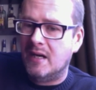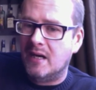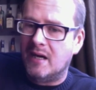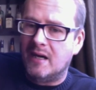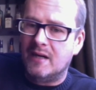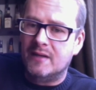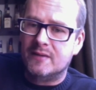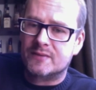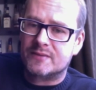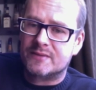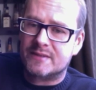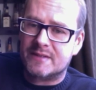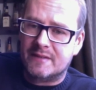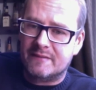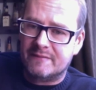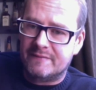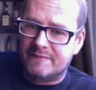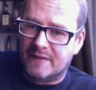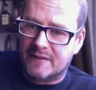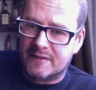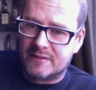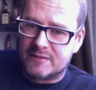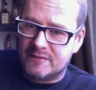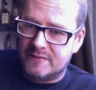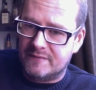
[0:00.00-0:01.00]
I also don't
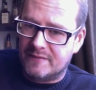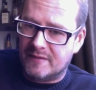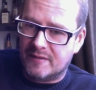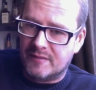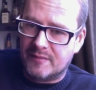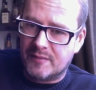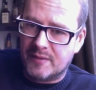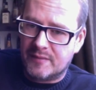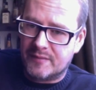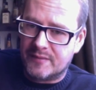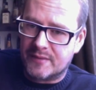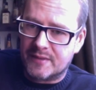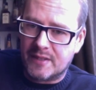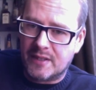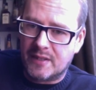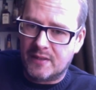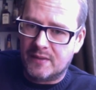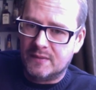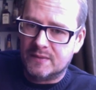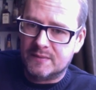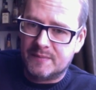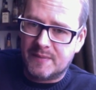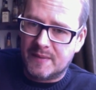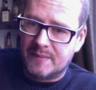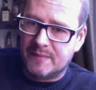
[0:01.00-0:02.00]
function very well with the
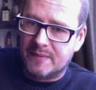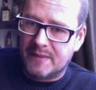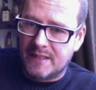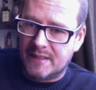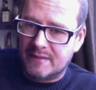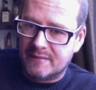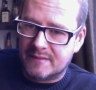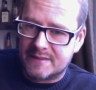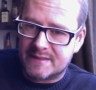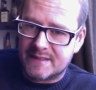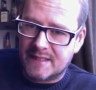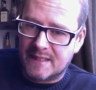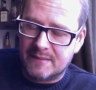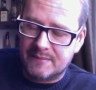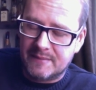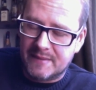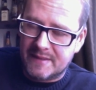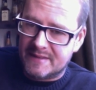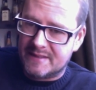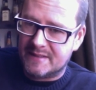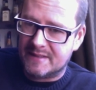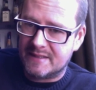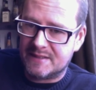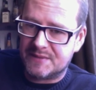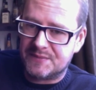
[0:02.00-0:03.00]
cold, people irritate me,
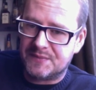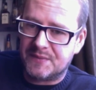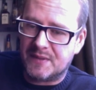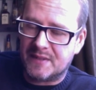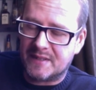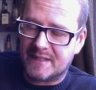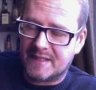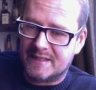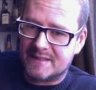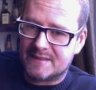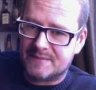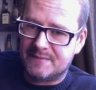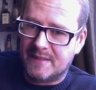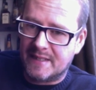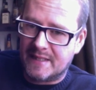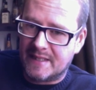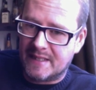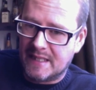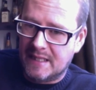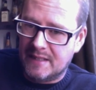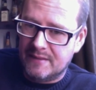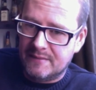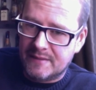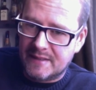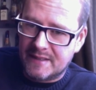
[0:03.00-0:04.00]
so this what gets my
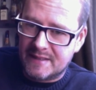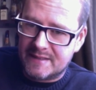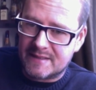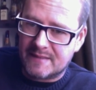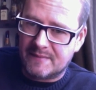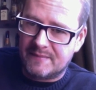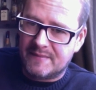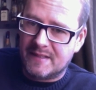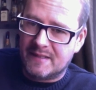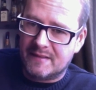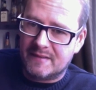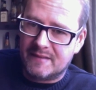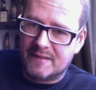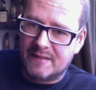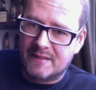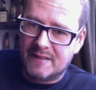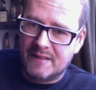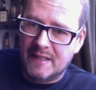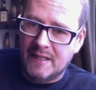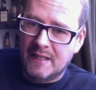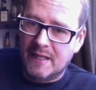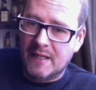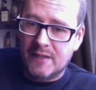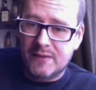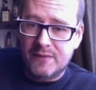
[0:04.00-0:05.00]
goat is something that
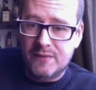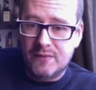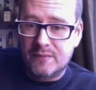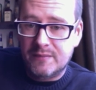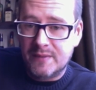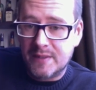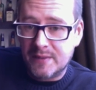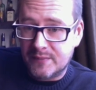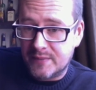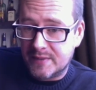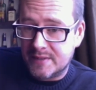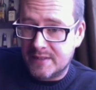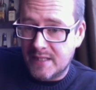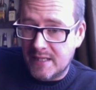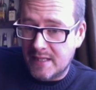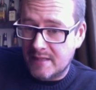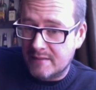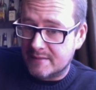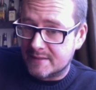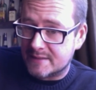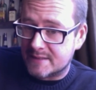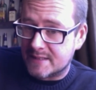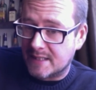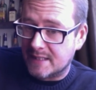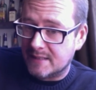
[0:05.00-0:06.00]
normally wouldn't
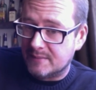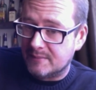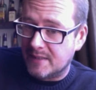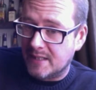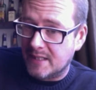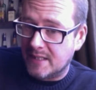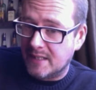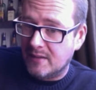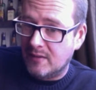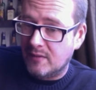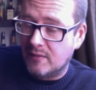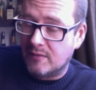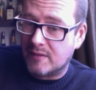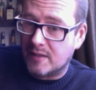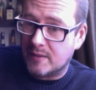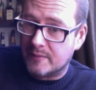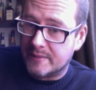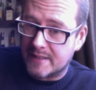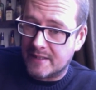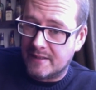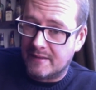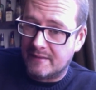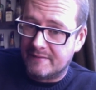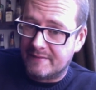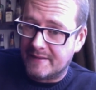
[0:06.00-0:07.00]
irritate me or I
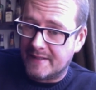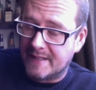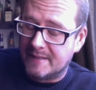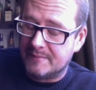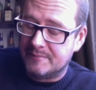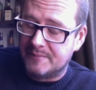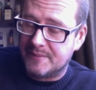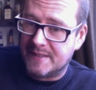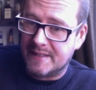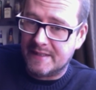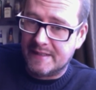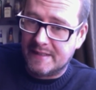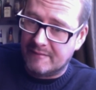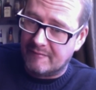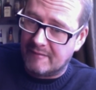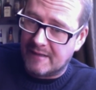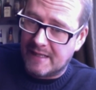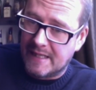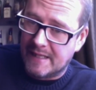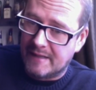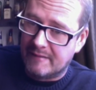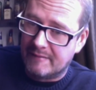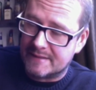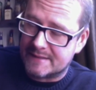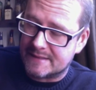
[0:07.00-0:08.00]
would laugh at, but it
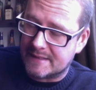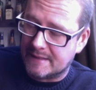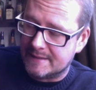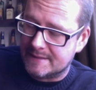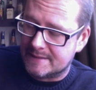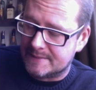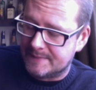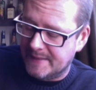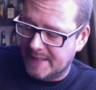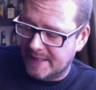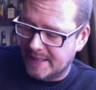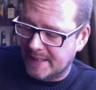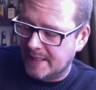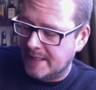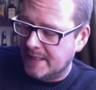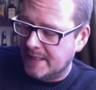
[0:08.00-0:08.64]
really irritates me.